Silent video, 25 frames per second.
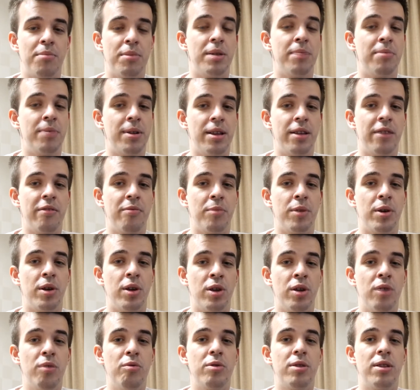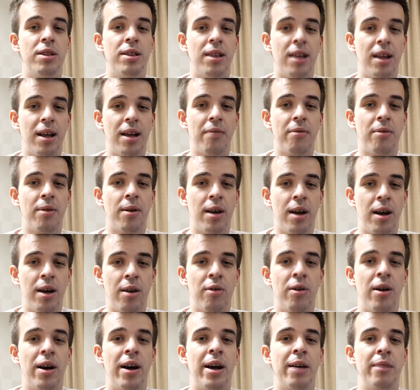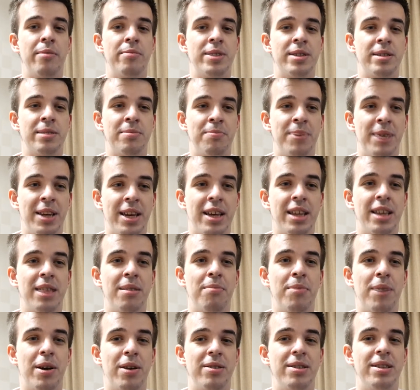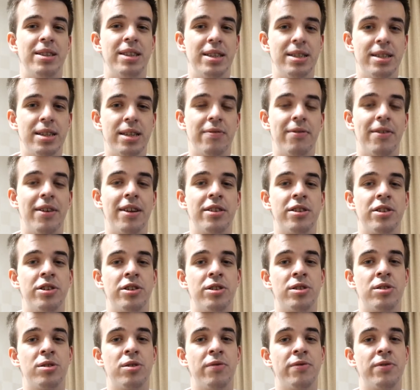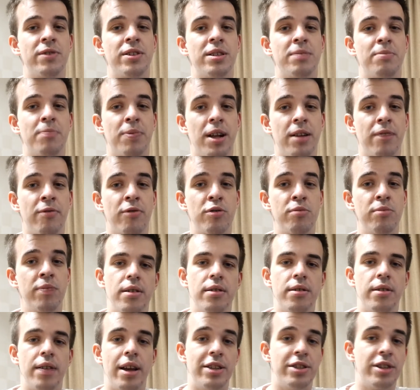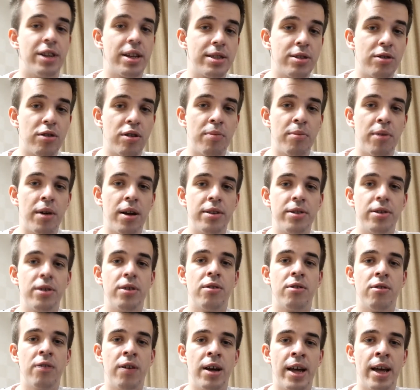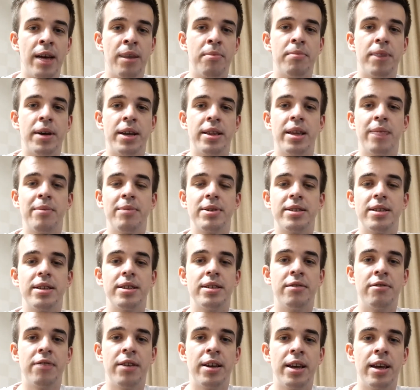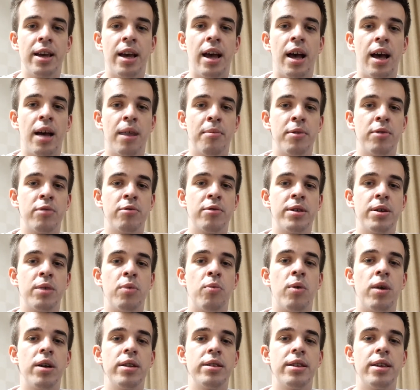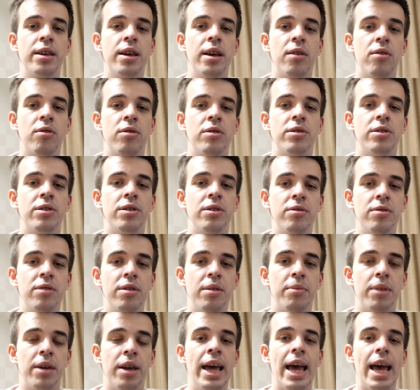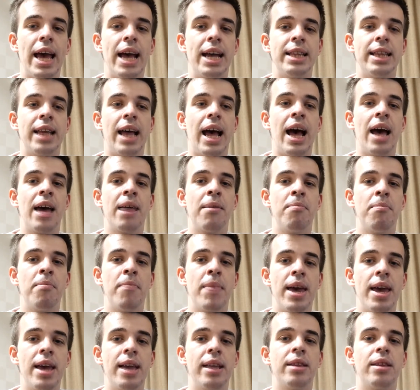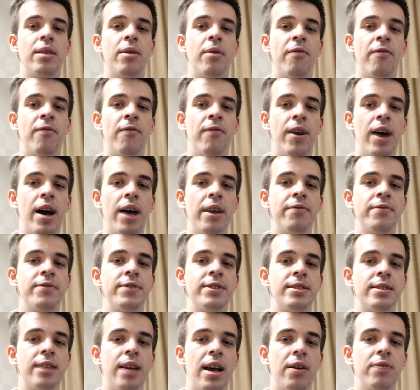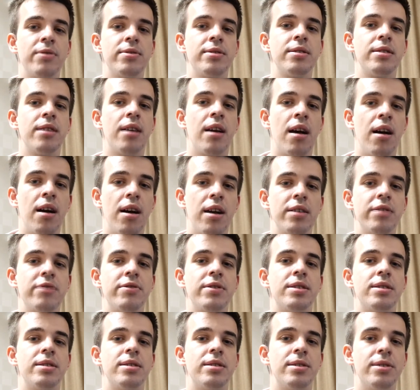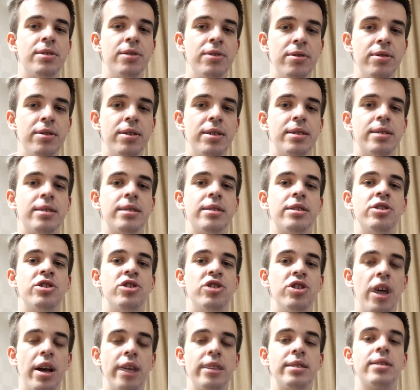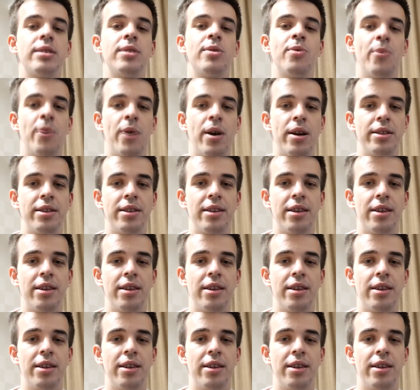but believe me, you would love how I'm speaking about disadvantages of this platform. And just to remind you who I am, my name is Andrii, I'm already 1 year on Udemy and I made 5,100 students just in 1